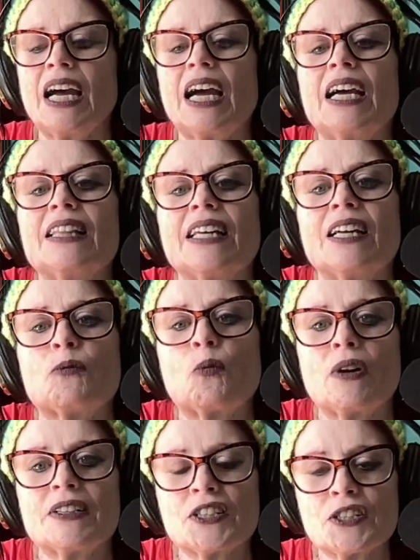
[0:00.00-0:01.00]
And then
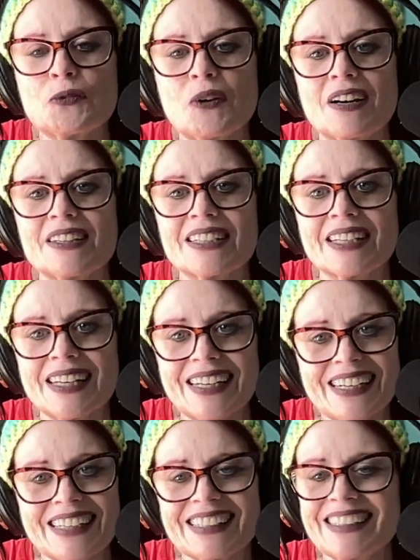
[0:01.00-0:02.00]
once you are the
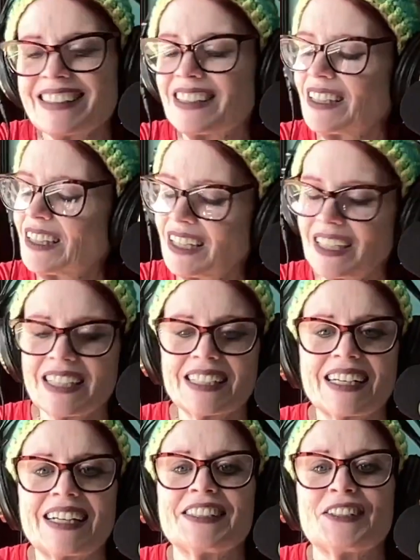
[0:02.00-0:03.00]
king,
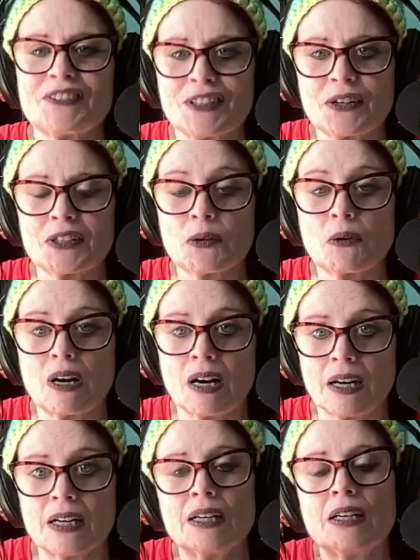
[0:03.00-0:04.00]
and you know you
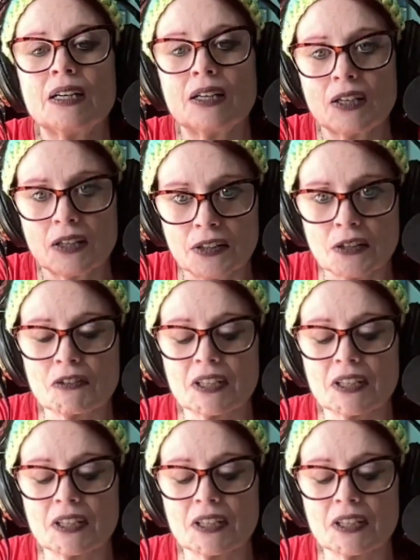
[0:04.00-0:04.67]
are, the